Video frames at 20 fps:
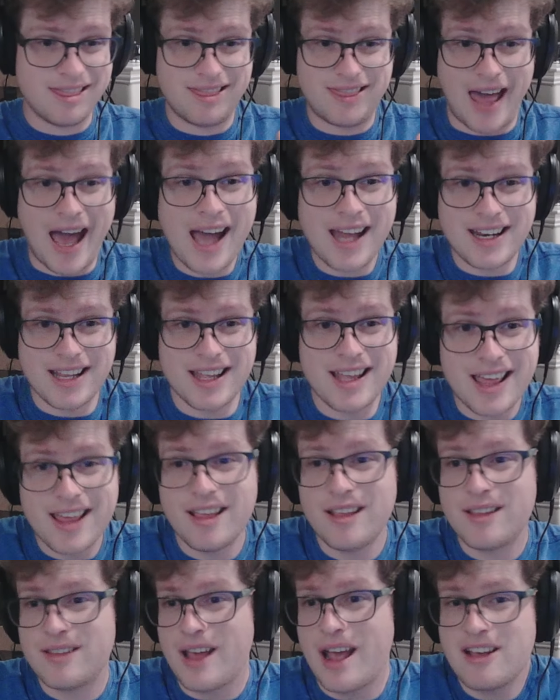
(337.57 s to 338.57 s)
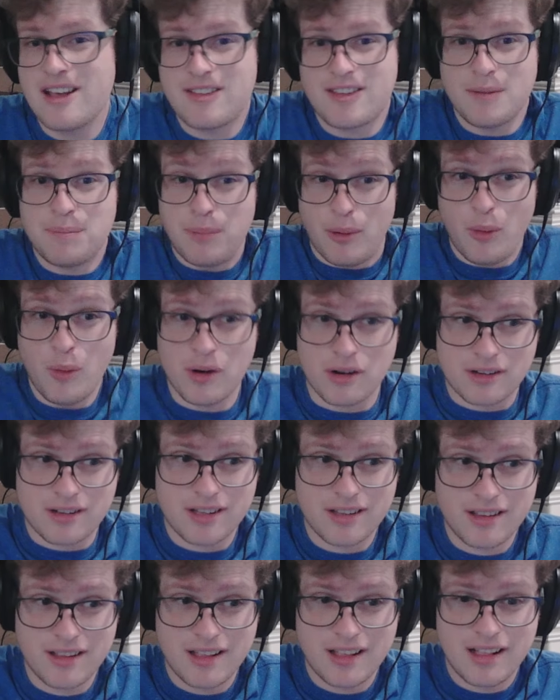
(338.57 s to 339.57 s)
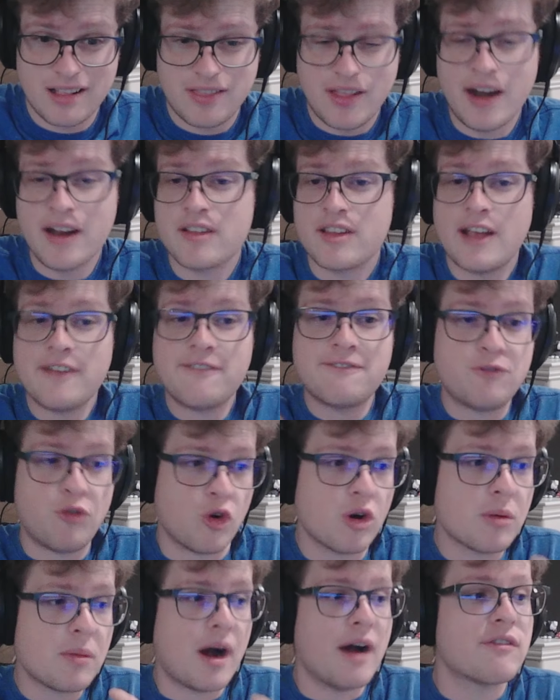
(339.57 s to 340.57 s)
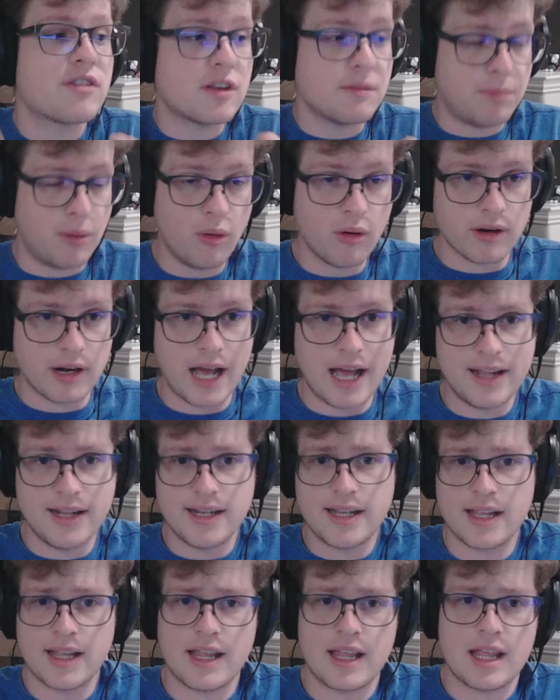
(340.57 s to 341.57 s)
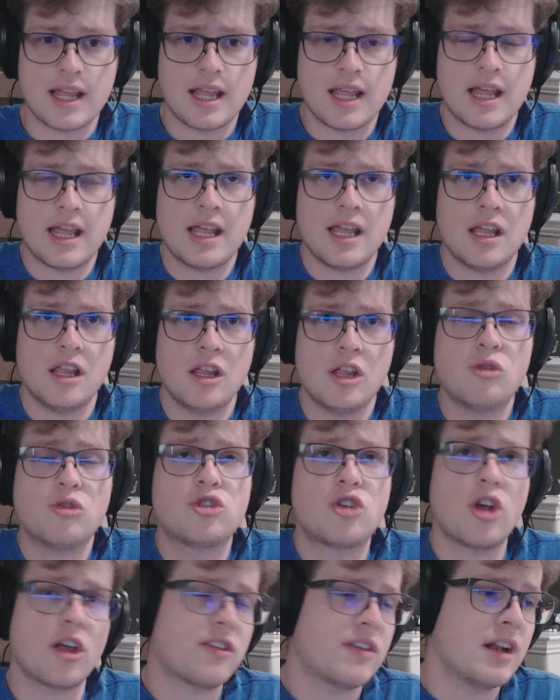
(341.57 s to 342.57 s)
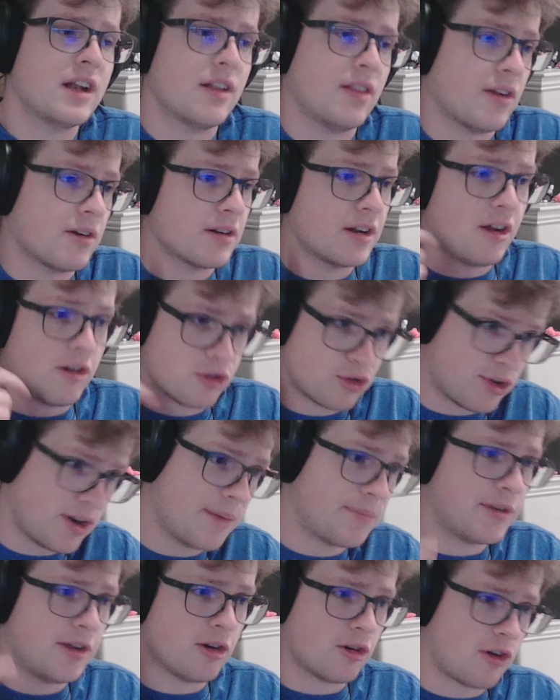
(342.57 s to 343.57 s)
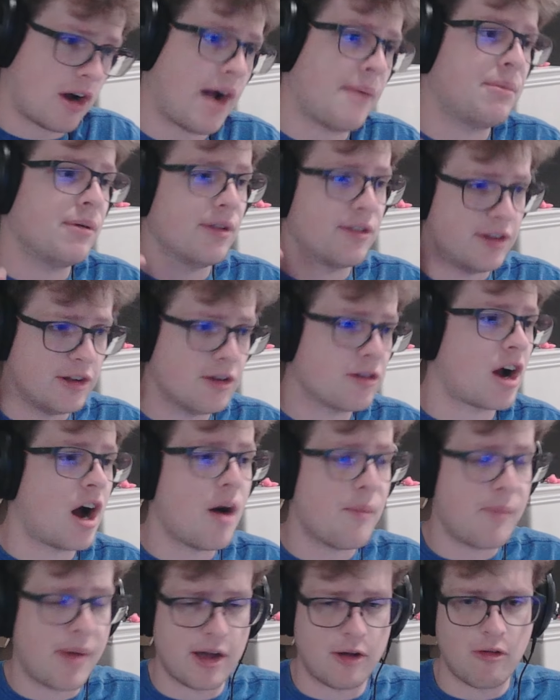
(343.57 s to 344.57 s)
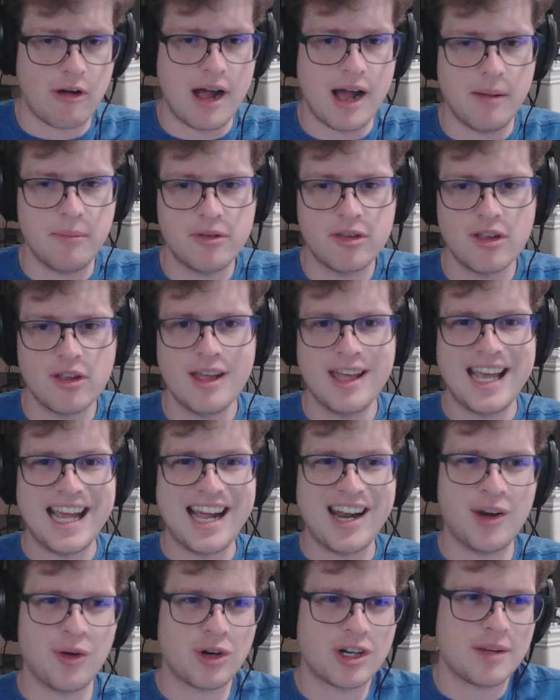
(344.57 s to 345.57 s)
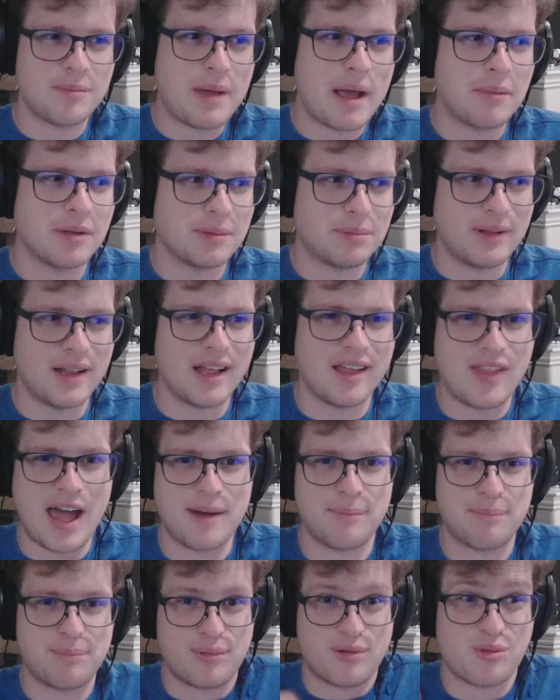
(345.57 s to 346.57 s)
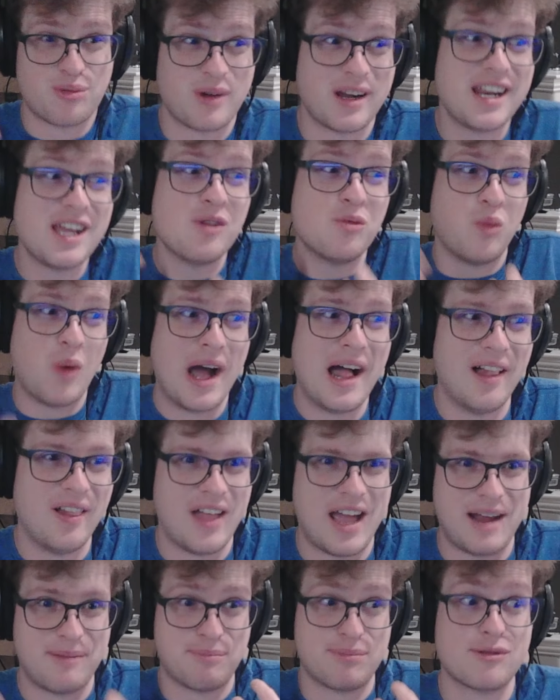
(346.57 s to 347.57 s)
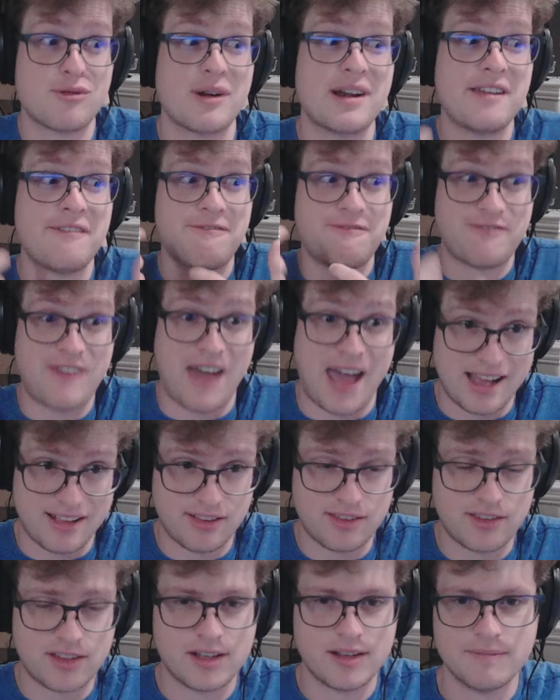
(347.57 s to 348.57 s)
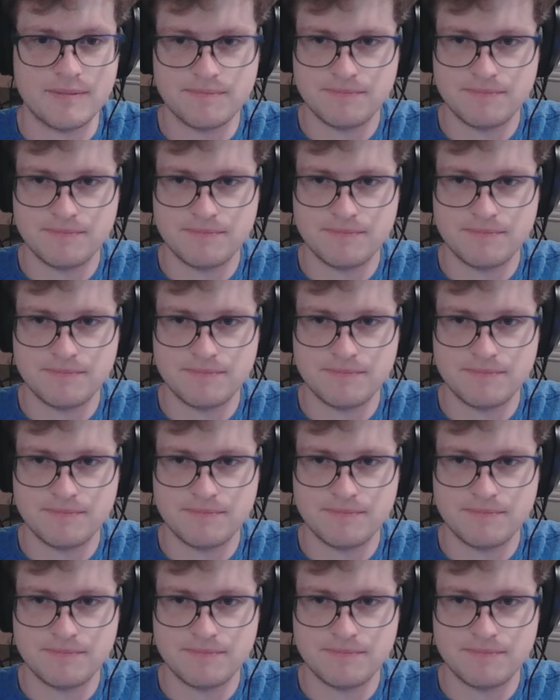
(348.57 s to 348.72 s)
that is a support. That is a form of support. And you just need to learn your trips, your grapples, and your combat grabs in order to be able to play that pretty well and pretty fast.